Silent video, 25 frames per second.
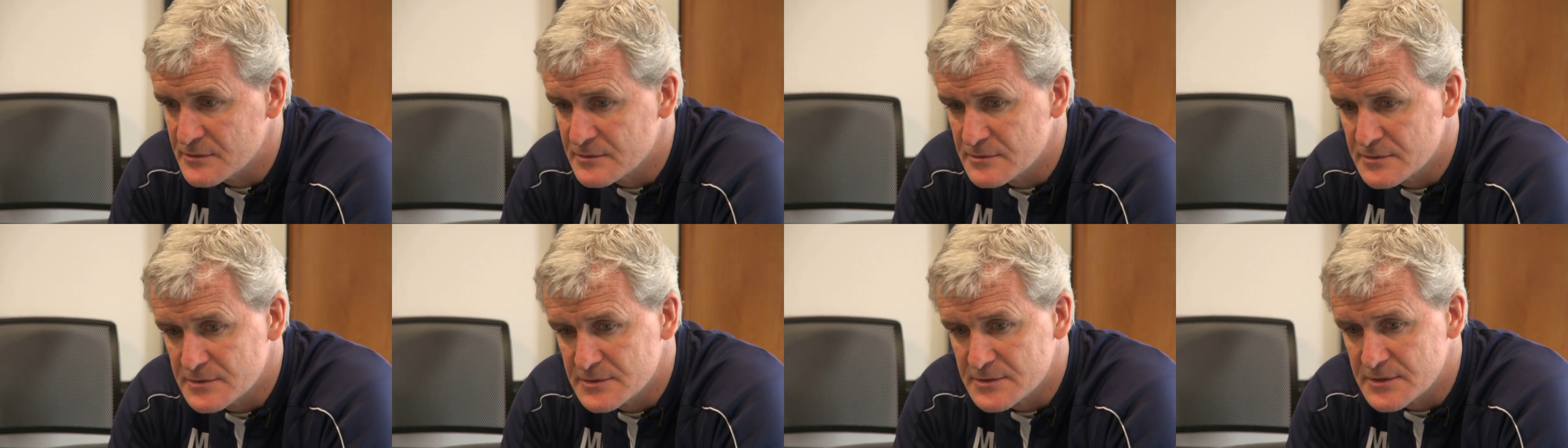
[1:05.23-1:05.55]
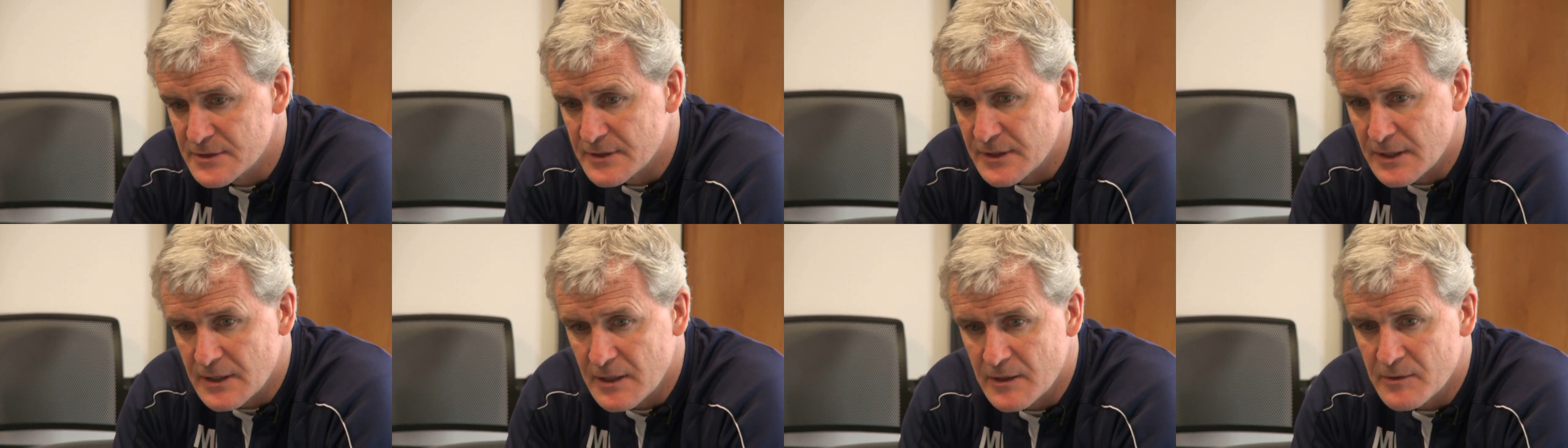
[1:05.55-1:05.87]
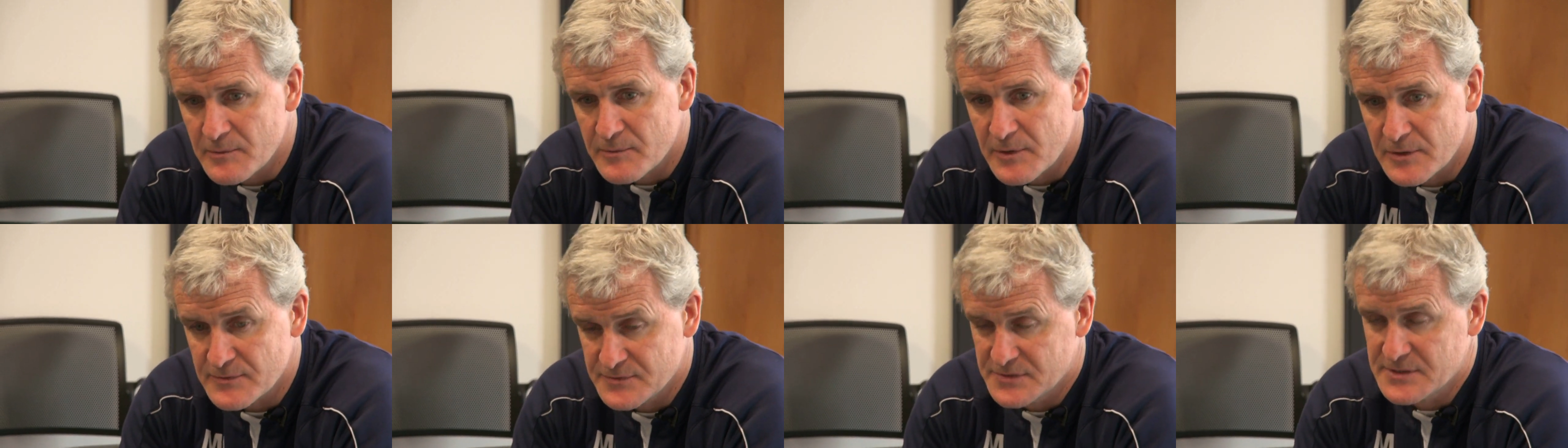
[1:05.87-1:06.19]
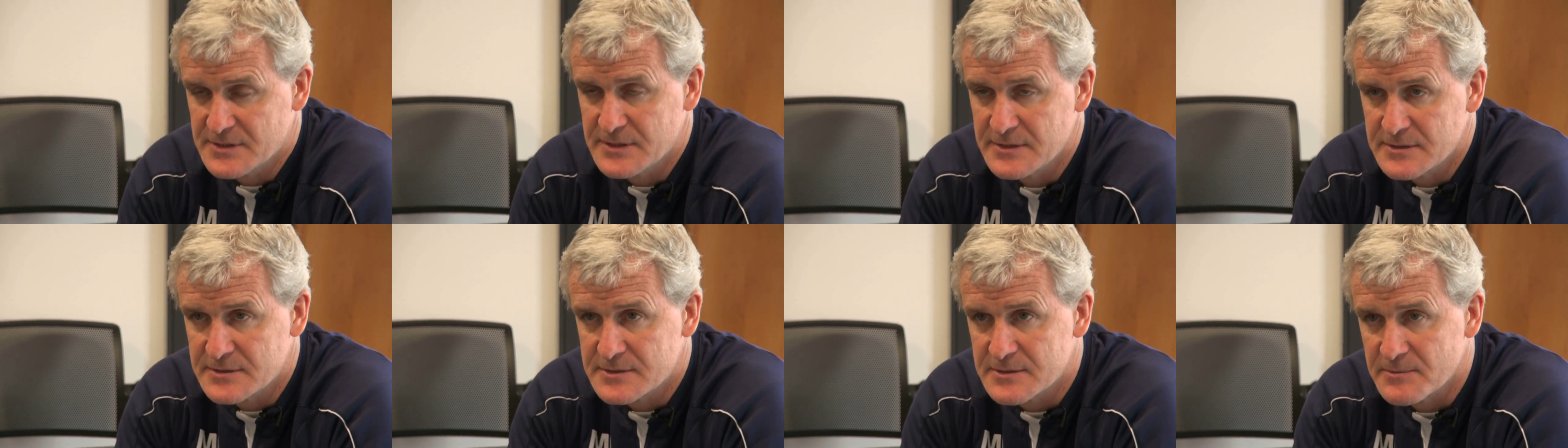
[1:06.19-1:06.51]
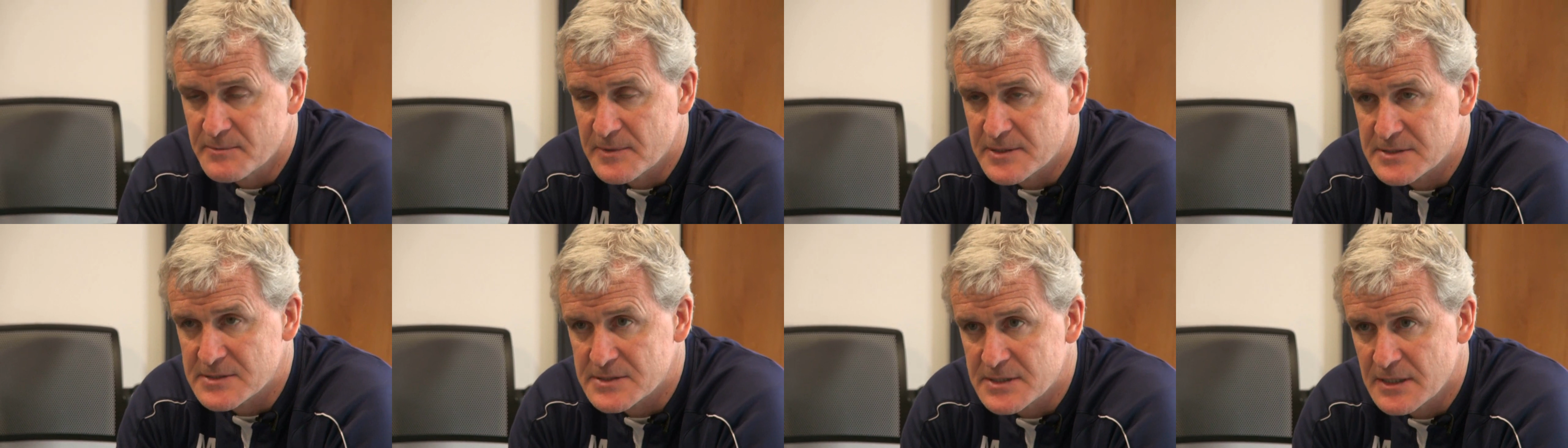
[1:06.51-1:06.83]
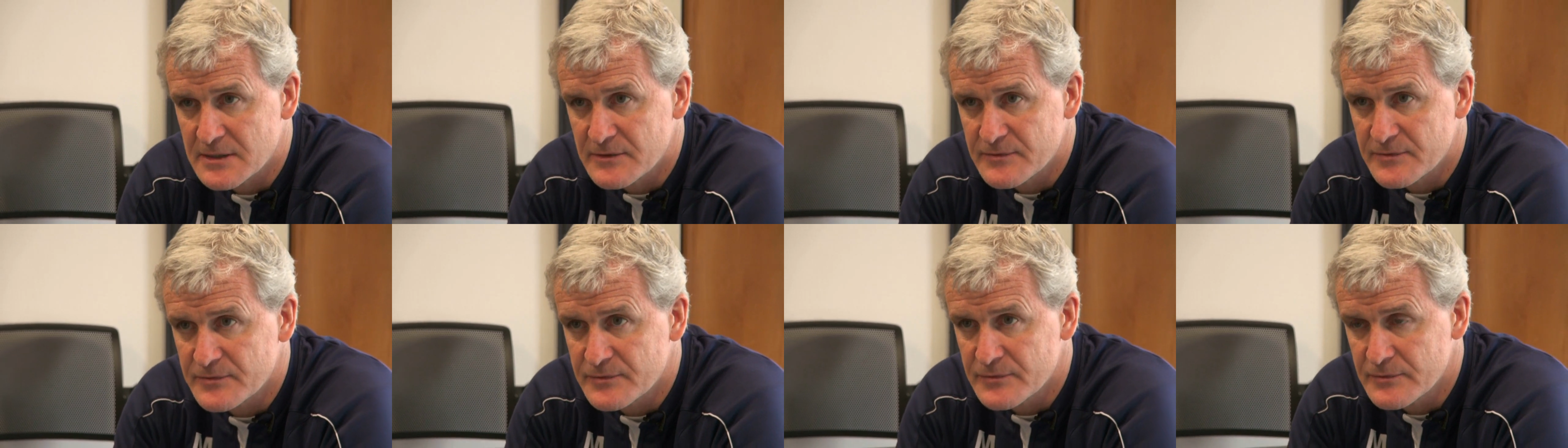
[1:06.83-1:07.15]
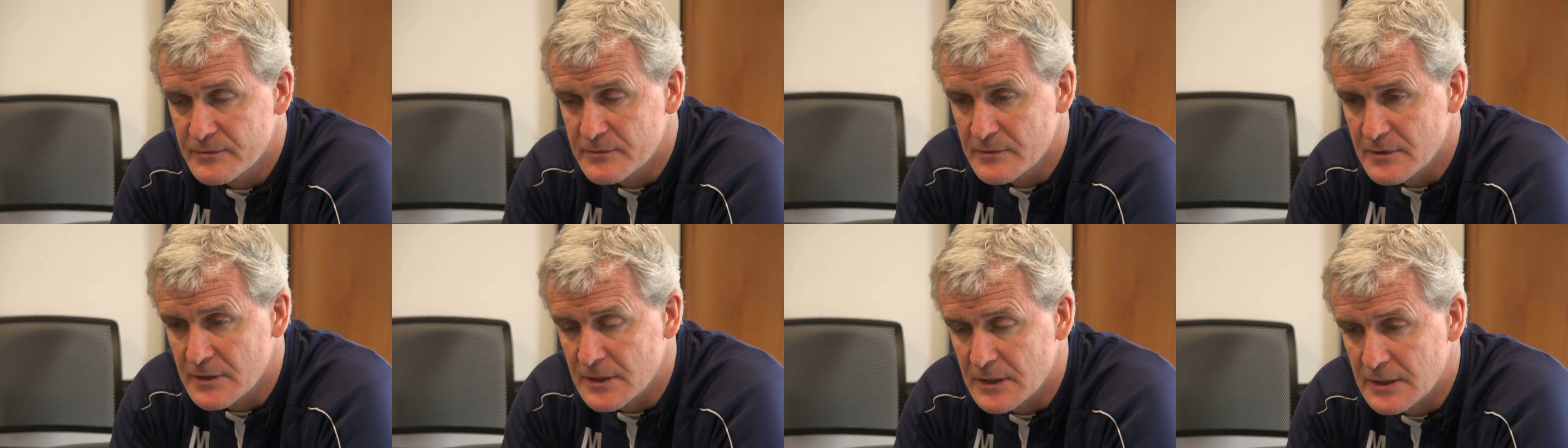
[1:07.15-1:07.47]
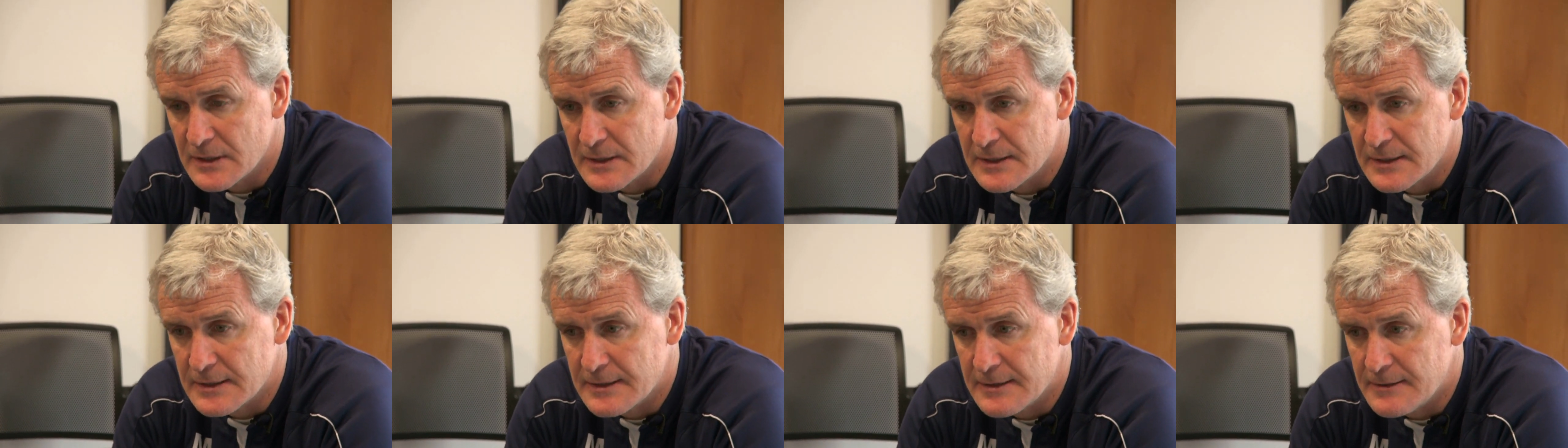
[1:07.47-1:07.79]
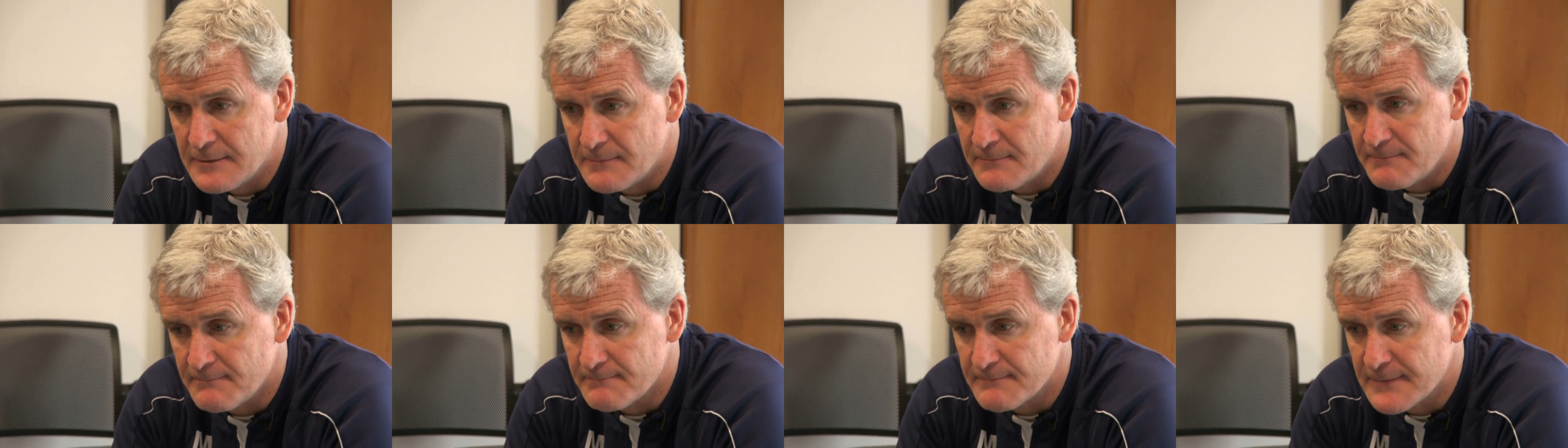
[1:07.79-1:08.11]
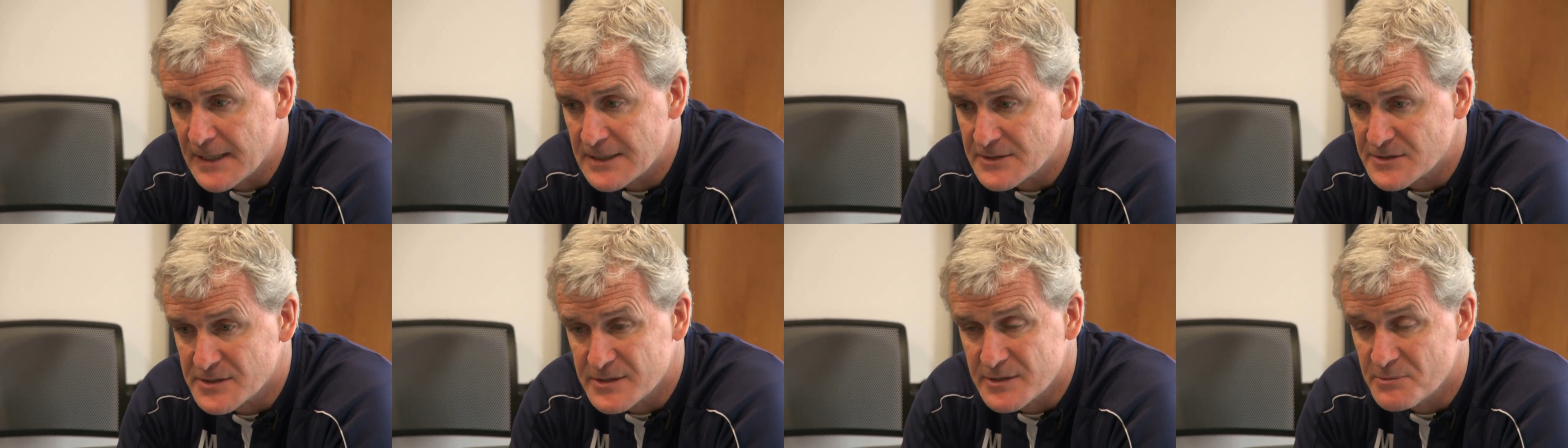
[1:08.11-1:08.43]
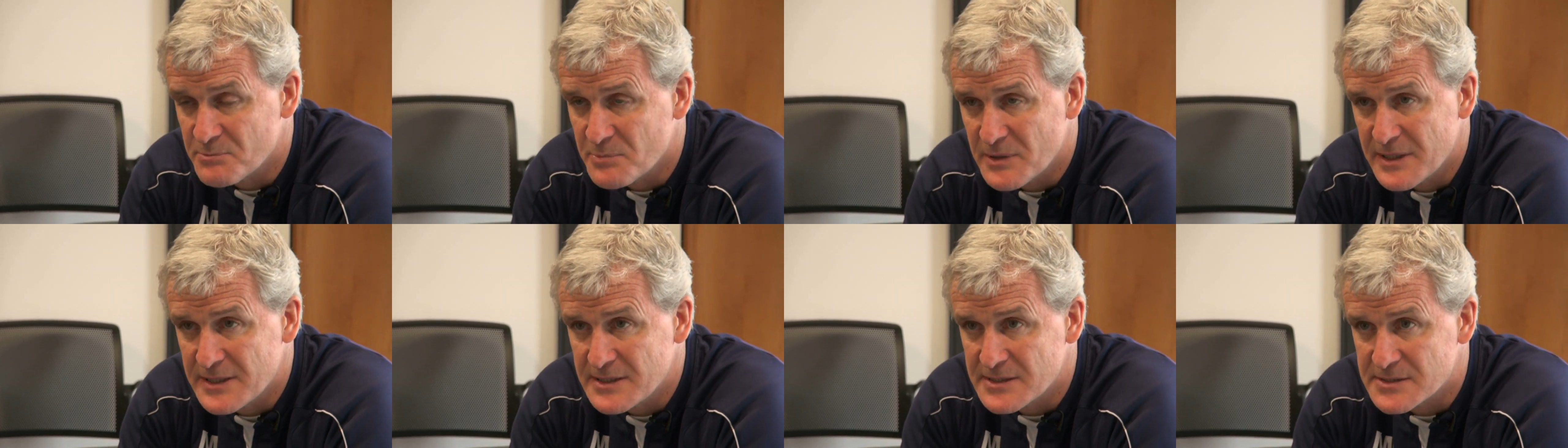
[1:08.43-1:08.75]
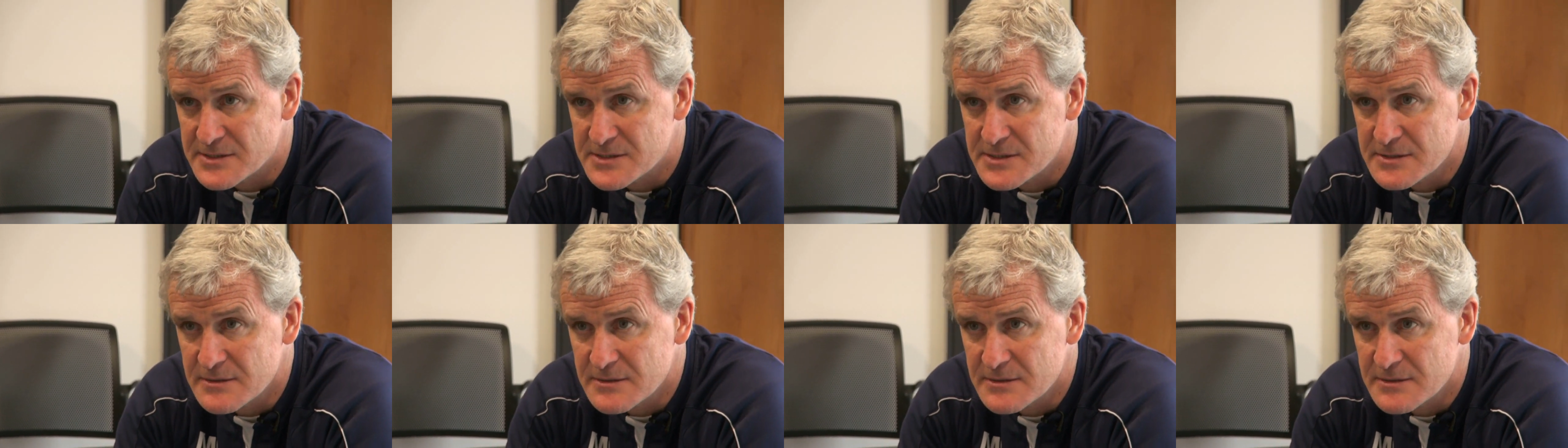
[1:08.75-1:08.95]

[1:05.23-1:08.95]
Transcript: to the club, obviously to myself um, and to the players